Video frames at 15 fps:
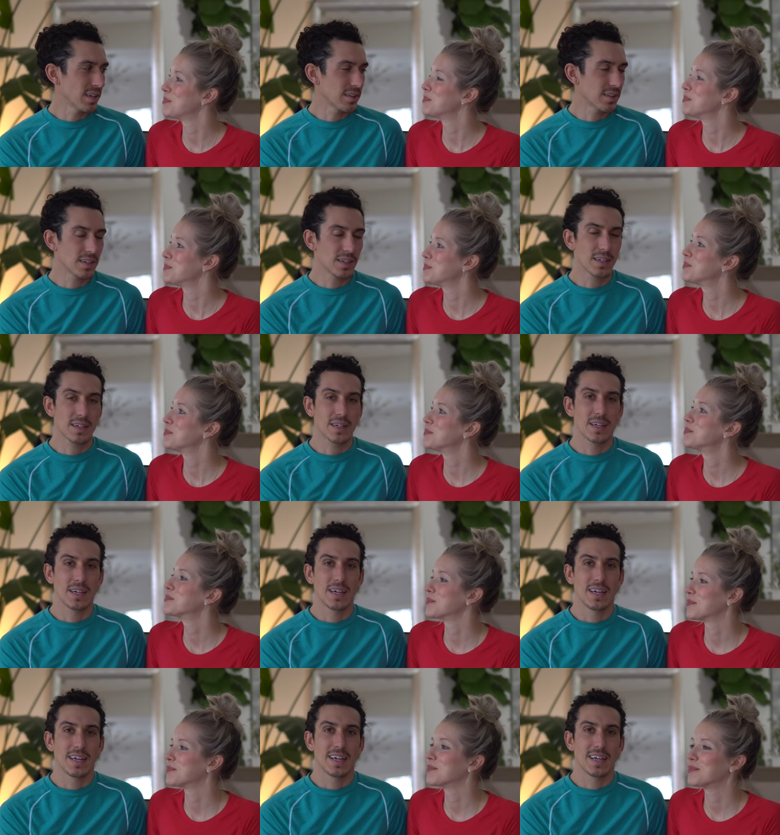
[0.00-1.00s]
Speaker 1: I think,
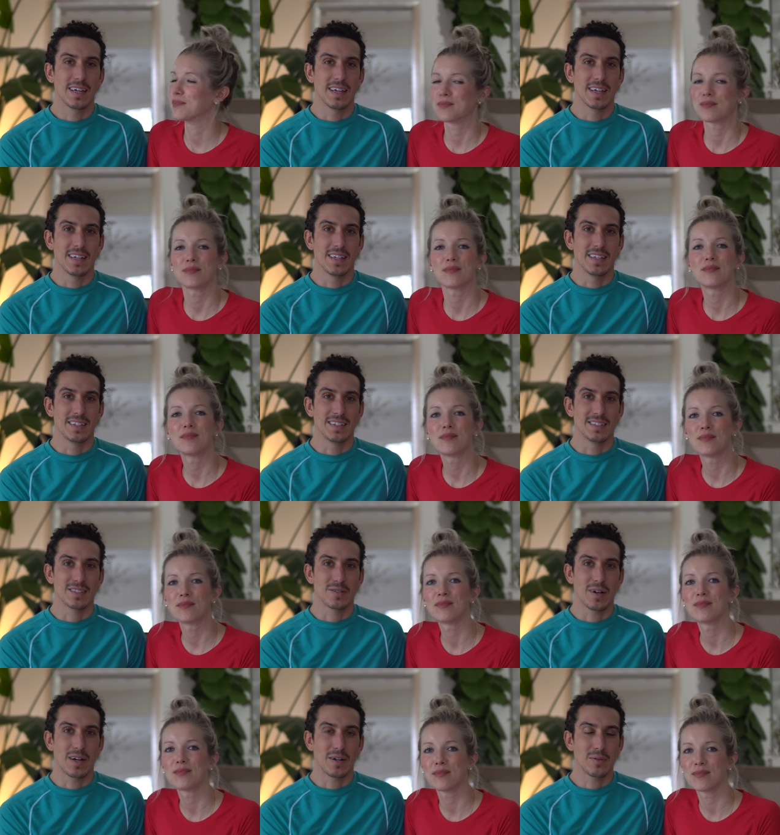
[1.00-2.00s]
and
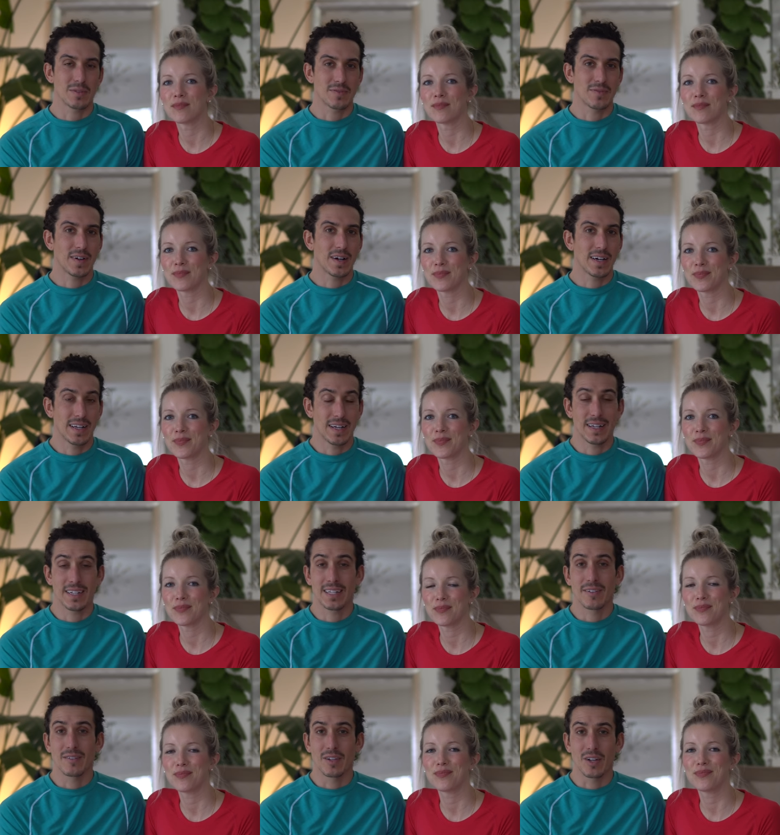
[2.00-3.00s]
so I was fine. I
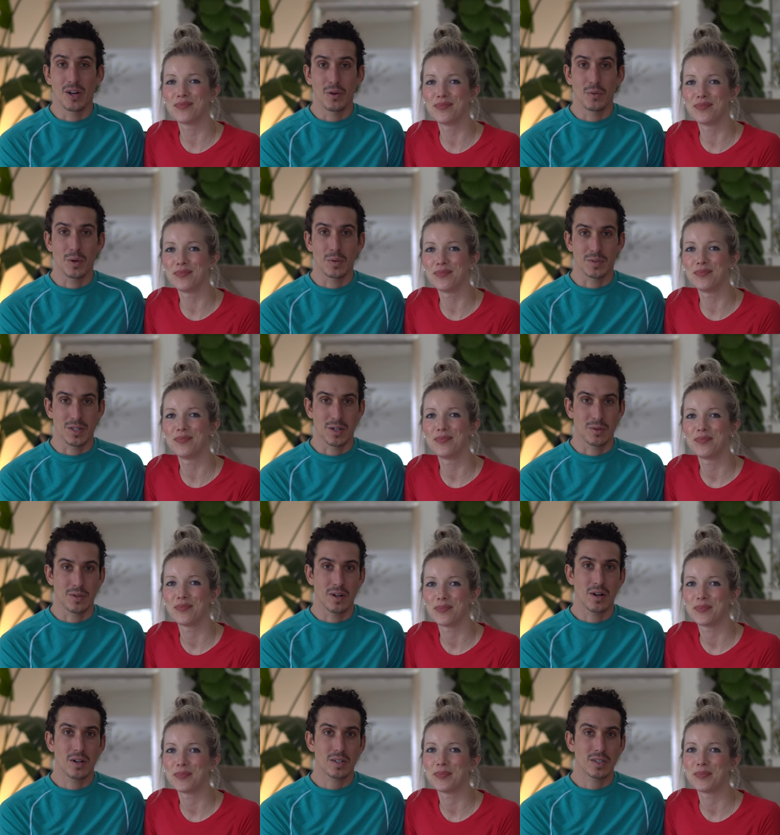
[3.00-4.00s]
didn't even know mm-hmm. what was
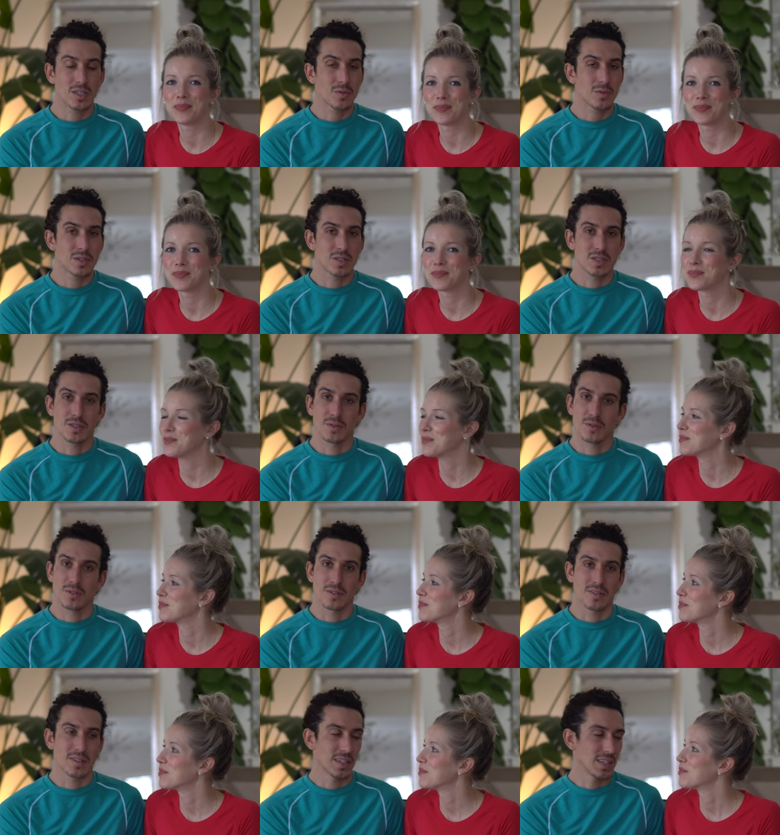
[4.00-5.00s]
going on. She was just doing
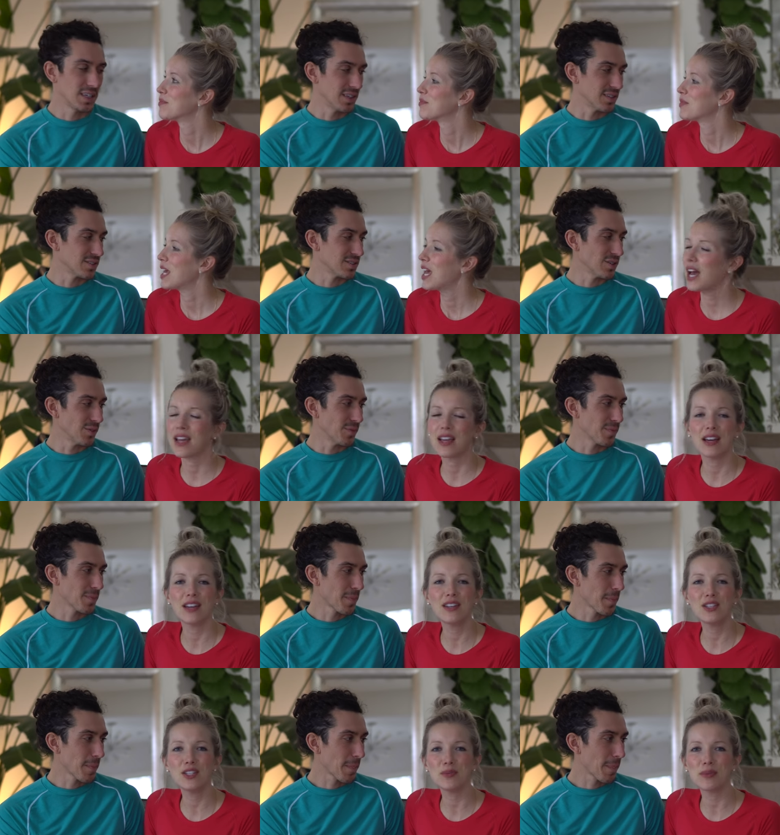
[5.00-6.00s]
her thing. So I
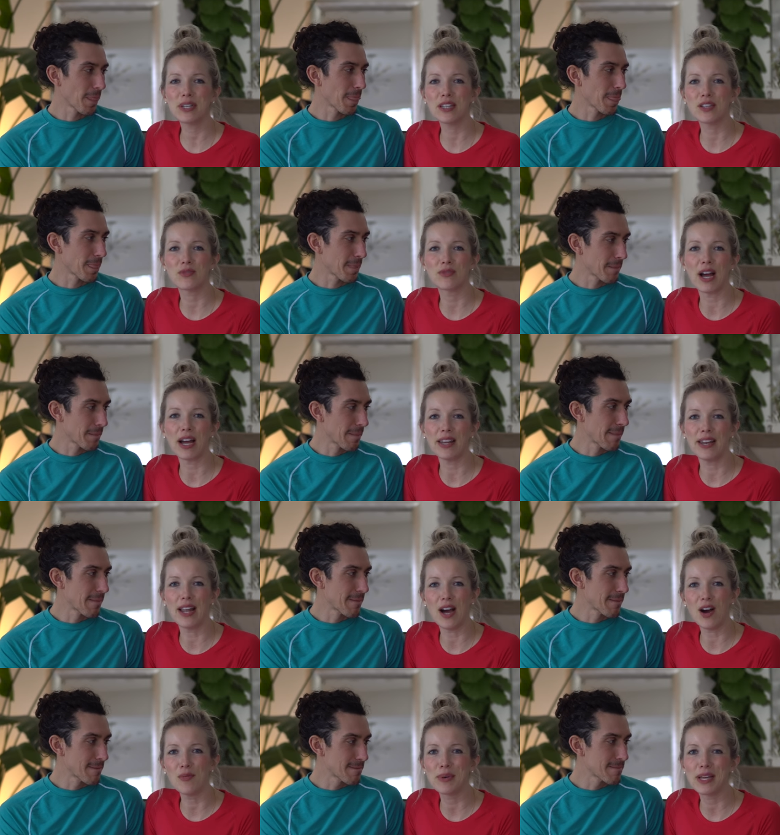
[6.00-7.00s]
kind
Speaker 2: of just wanted to ride it
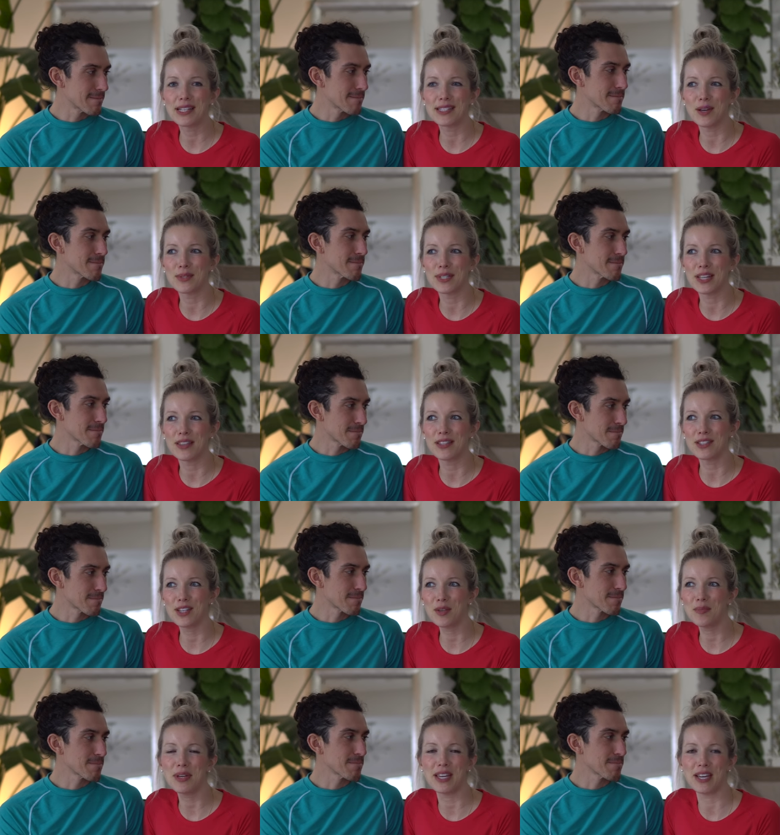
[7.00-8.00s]
out because I was like, this
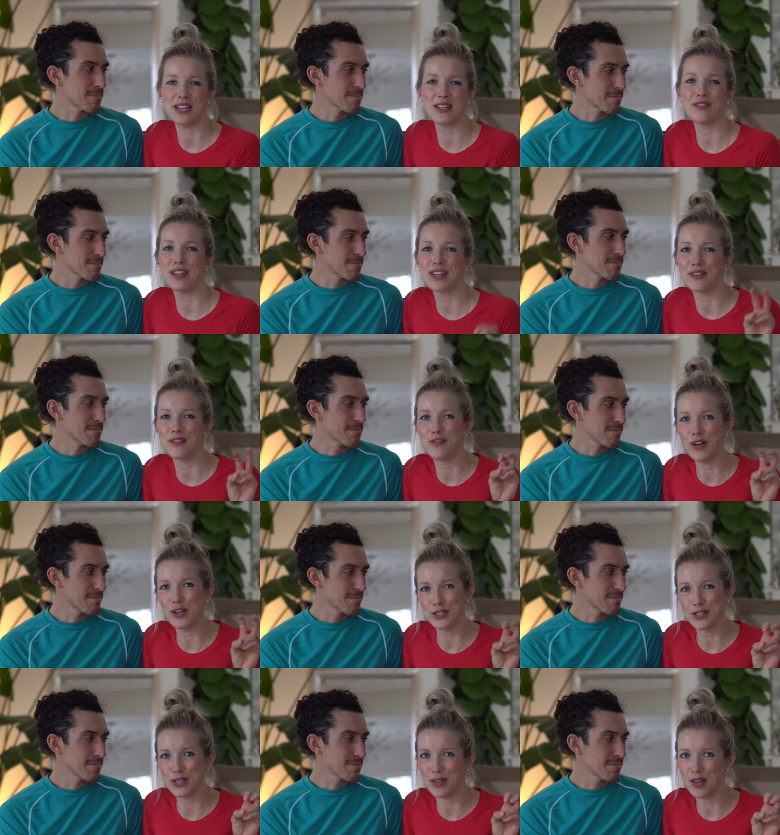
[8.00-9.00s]
could be kind of like a
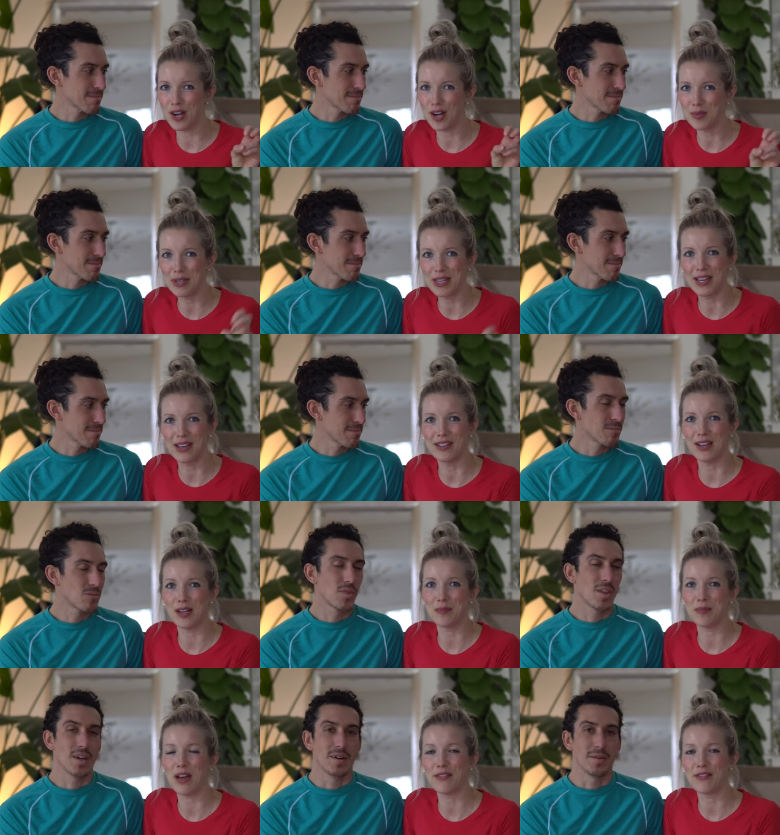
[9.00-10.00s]
false alarm again.
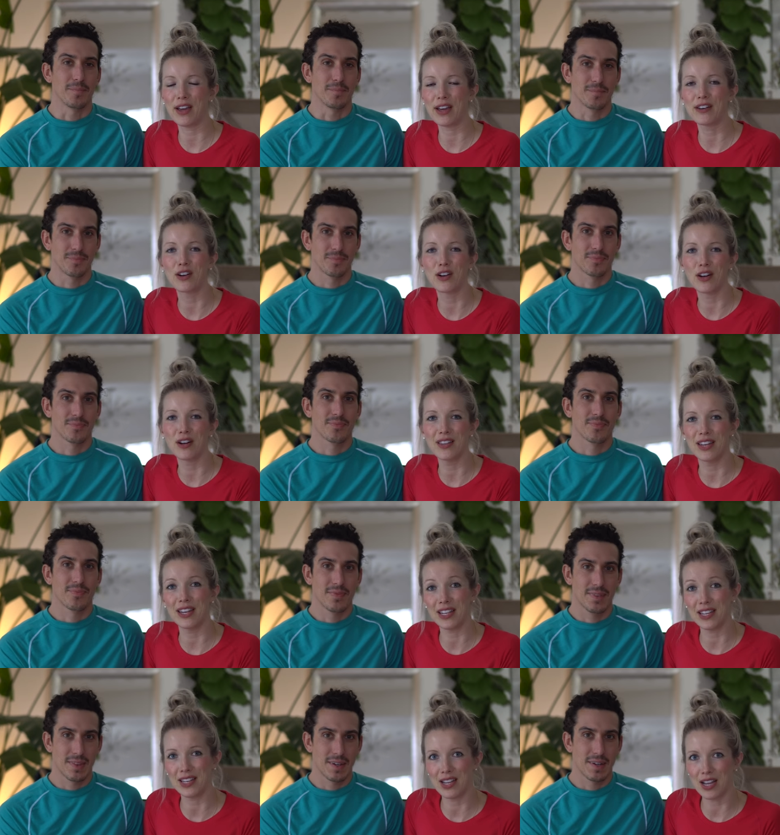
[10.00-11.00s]
i yeah. I've kind of heard that
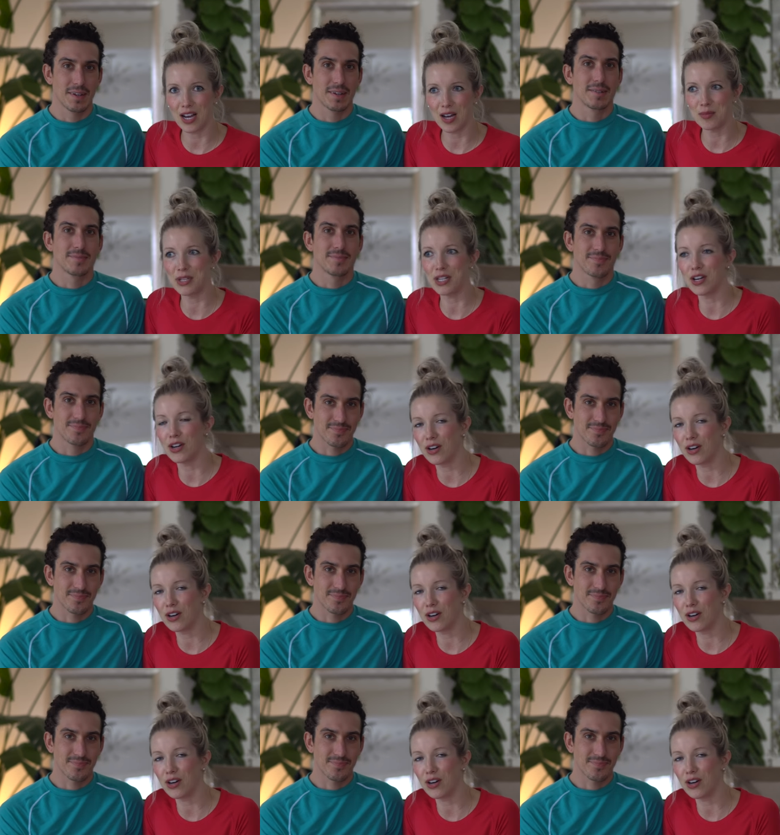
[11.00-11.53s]
it can come and